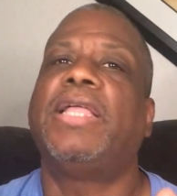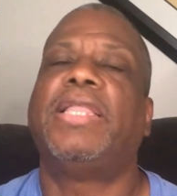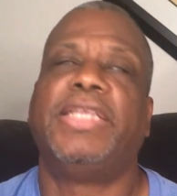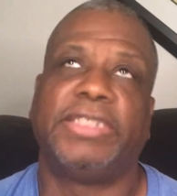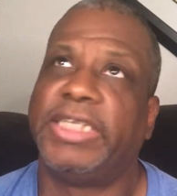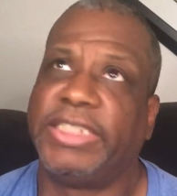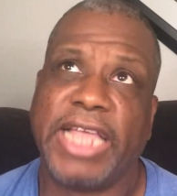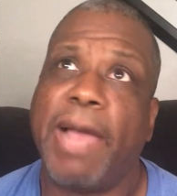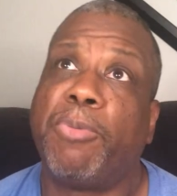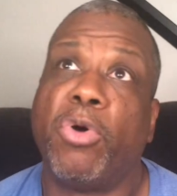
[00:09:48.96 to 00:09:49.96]
the
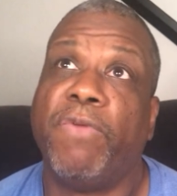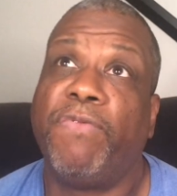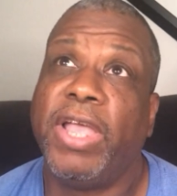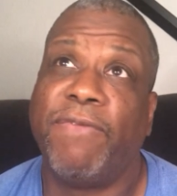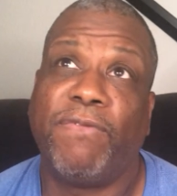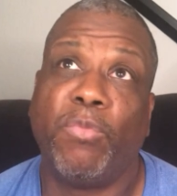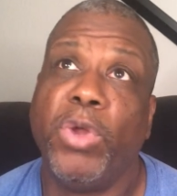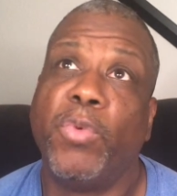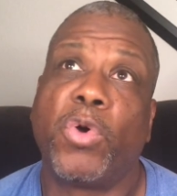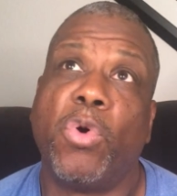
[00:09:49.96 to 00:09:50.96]
example, if we
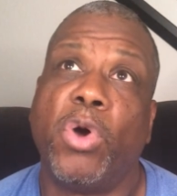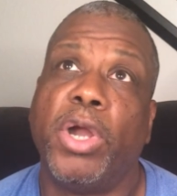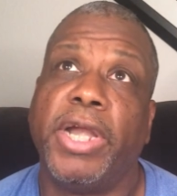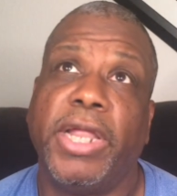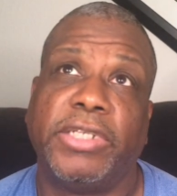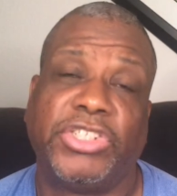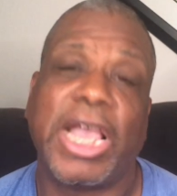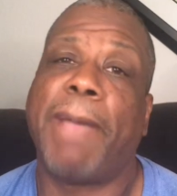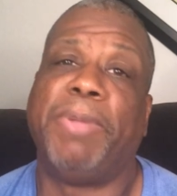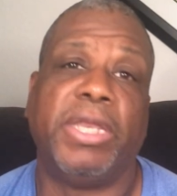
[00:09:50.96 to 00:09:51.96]
were going
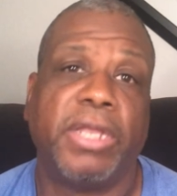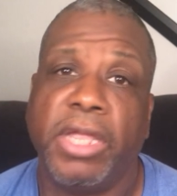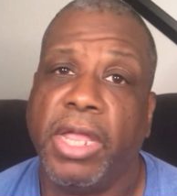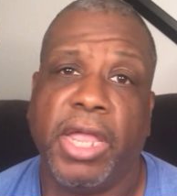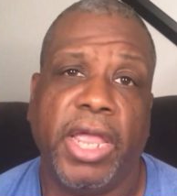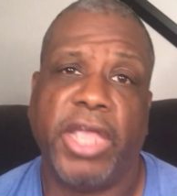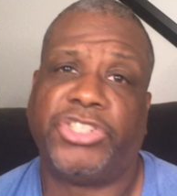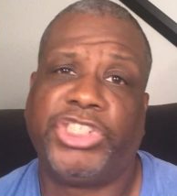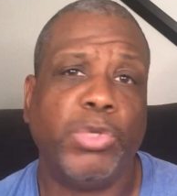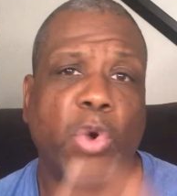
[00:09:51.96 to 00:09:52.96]
shopping and
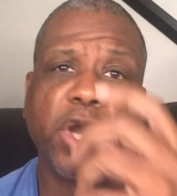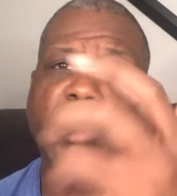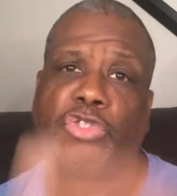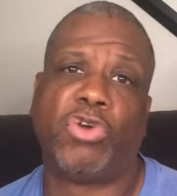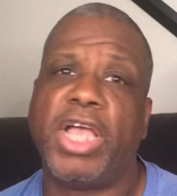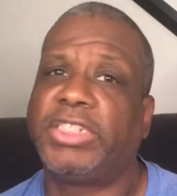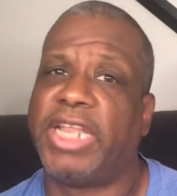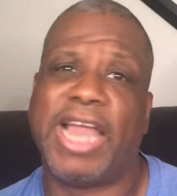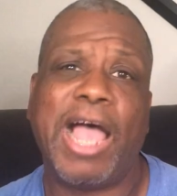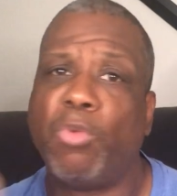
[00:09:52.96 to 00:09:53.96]
she wanted a dress
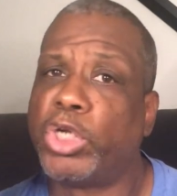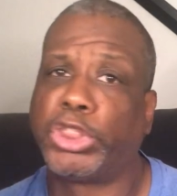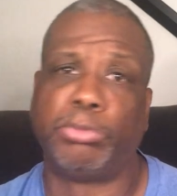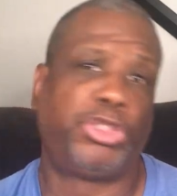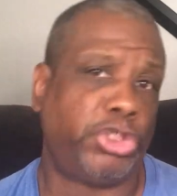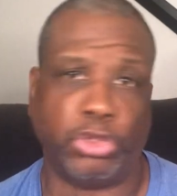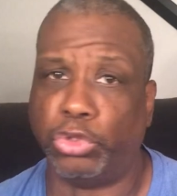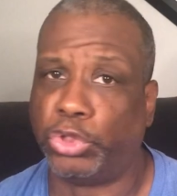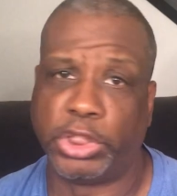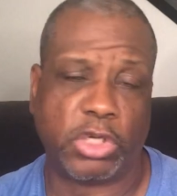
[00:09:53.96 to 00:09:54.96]
and I wanted some
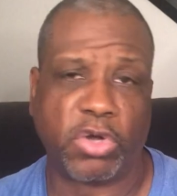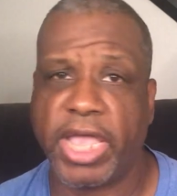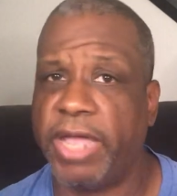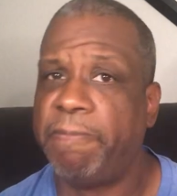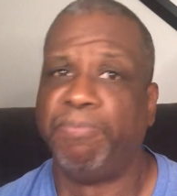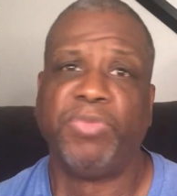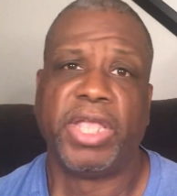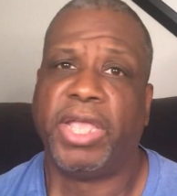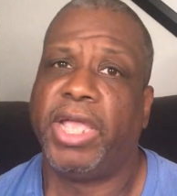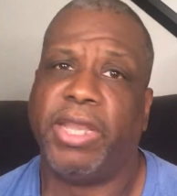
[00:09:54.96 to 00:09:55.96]
shoes, and okay,
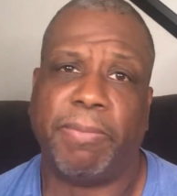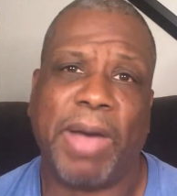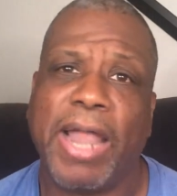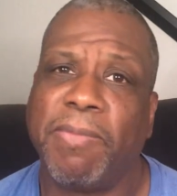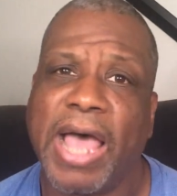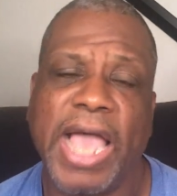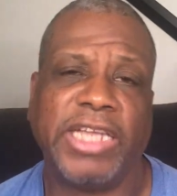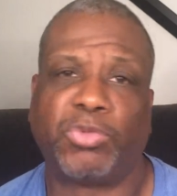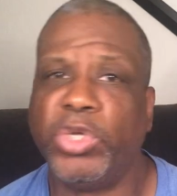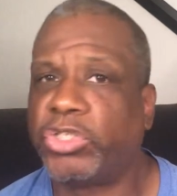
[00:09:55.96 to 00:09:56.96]
and the bottom line
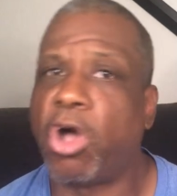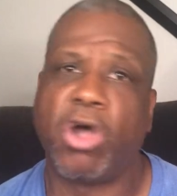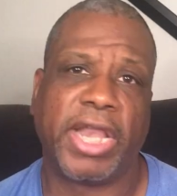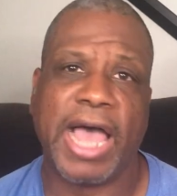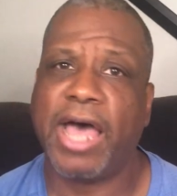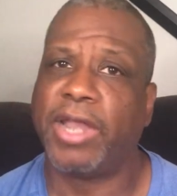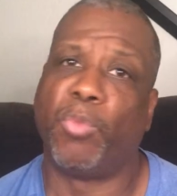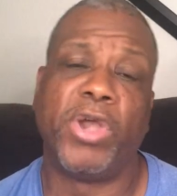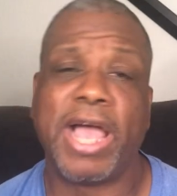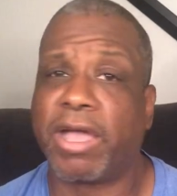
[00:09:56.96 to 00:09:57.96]
is we talk it out and
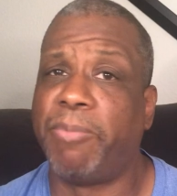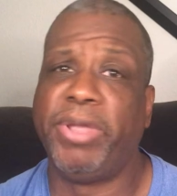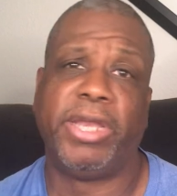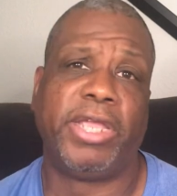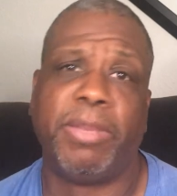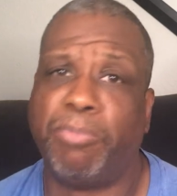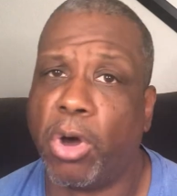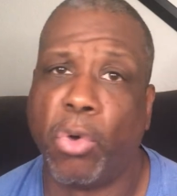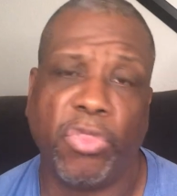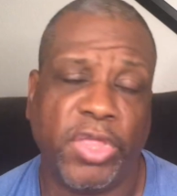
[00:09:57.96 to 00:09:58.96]
we're not going to be able to get
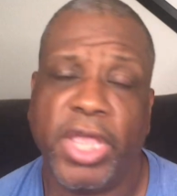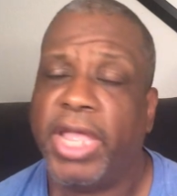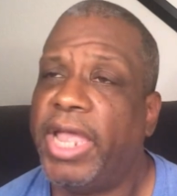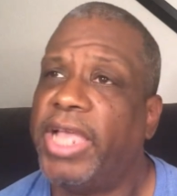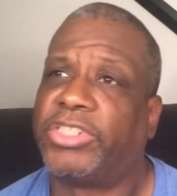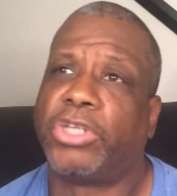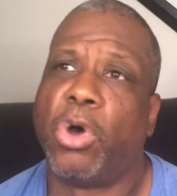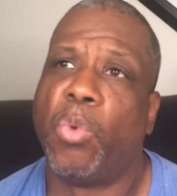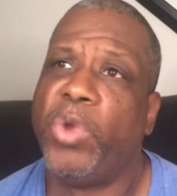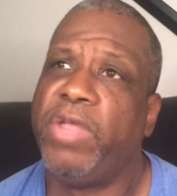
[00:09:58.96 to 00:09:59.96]
both, And
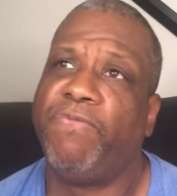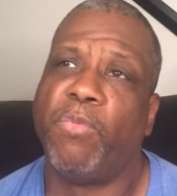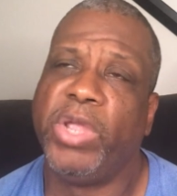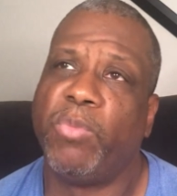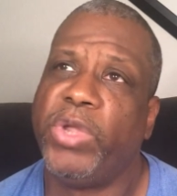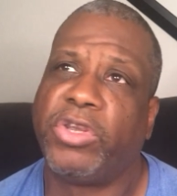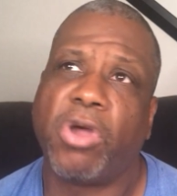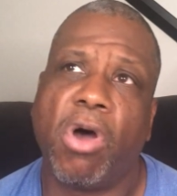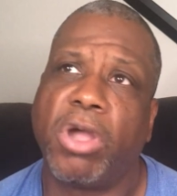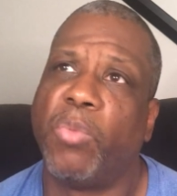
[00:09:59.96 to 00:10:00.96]
so we
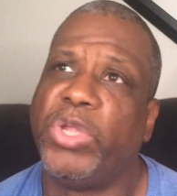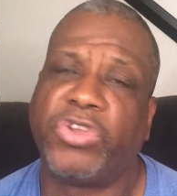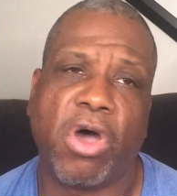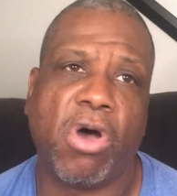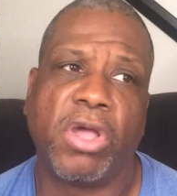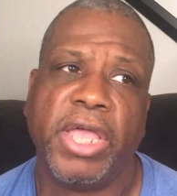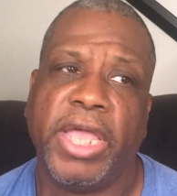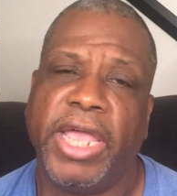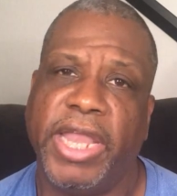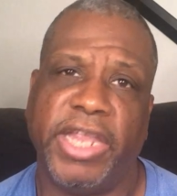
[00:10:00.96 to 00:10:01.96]
talk and we talk,
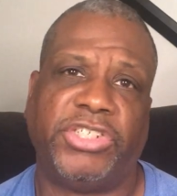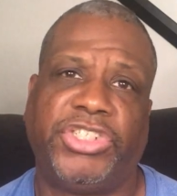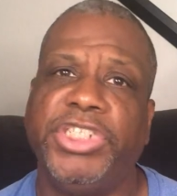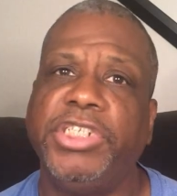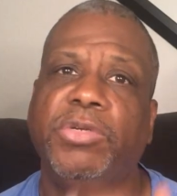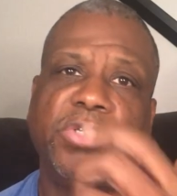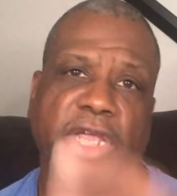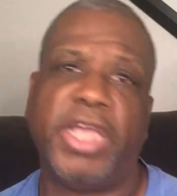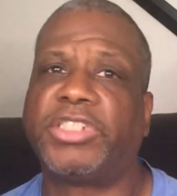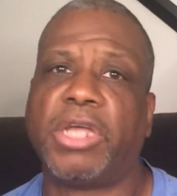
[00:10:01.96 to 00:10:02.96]
and then she
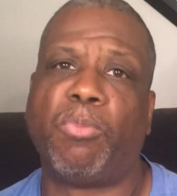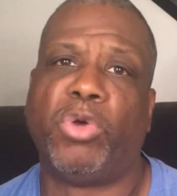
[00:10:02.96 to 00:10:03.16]
ends up